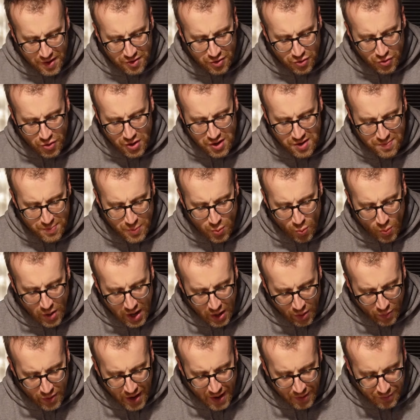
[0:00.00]
is crisp and
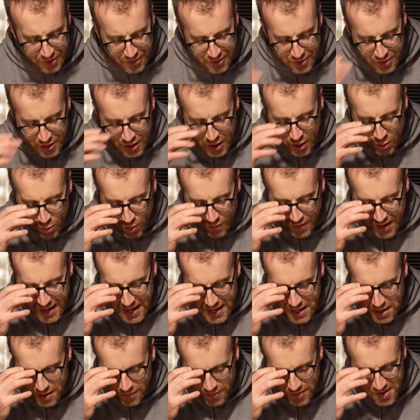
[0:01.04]
well-rounded with a
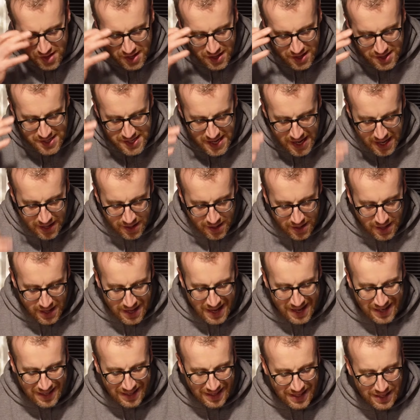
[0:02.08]
hint of acidity
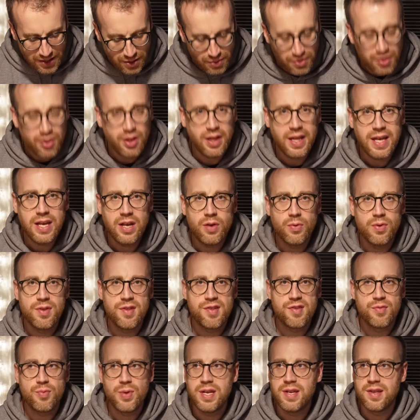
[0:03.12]
and lingering
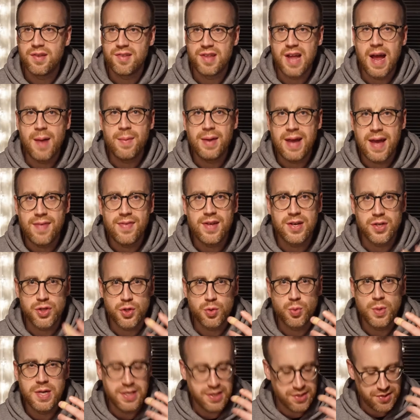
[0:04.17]
sweetness. I'm getting that
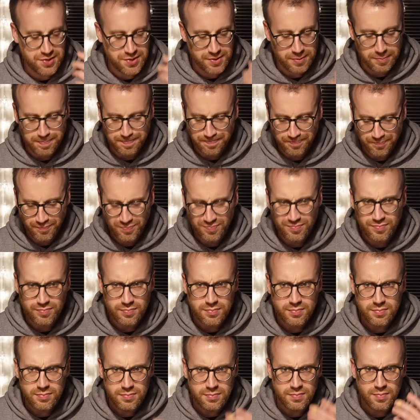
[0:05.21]
sweetness
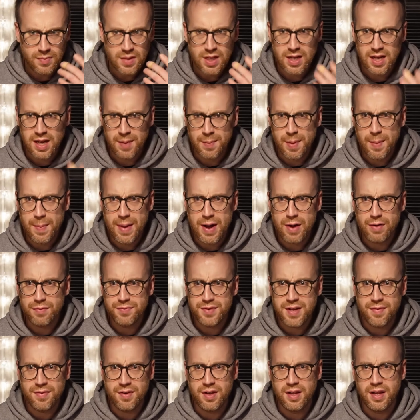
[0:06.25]
in my mouth,
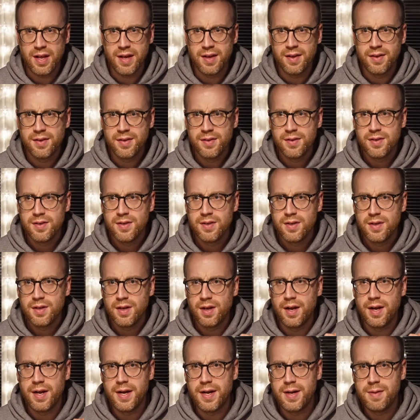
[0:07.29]
definitely.
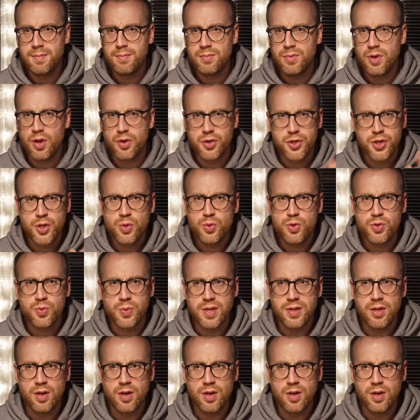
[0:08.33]
Not too sweet